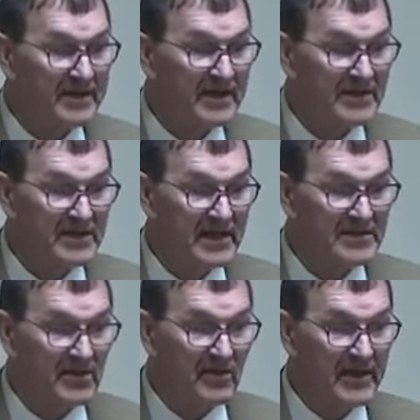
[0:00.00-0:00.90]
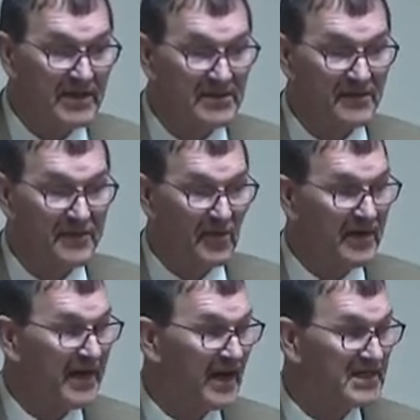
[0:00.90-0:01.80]
It's on his
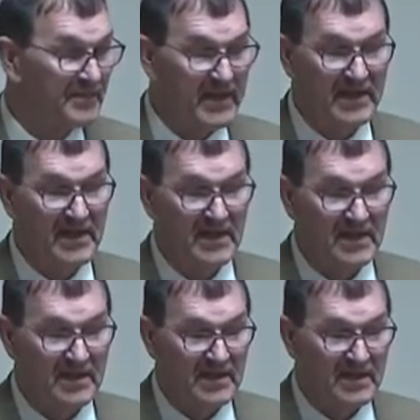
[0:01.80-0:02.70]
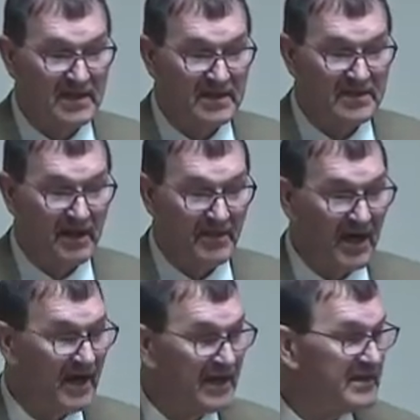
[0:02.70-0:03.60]
authority I speak, not
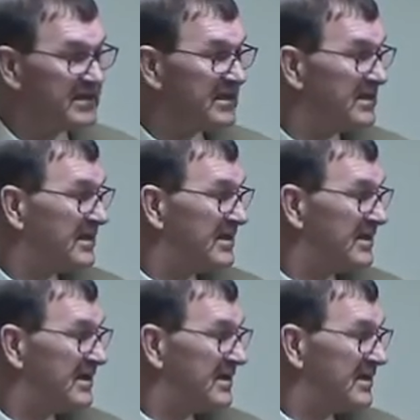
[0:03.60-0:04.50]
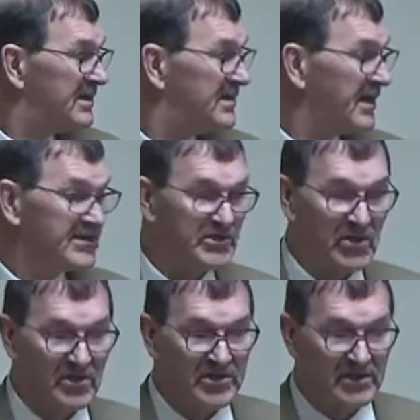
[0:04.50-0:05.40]
mine, not the
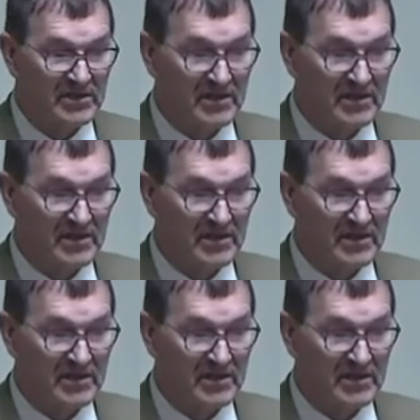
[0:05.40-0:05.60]
church's.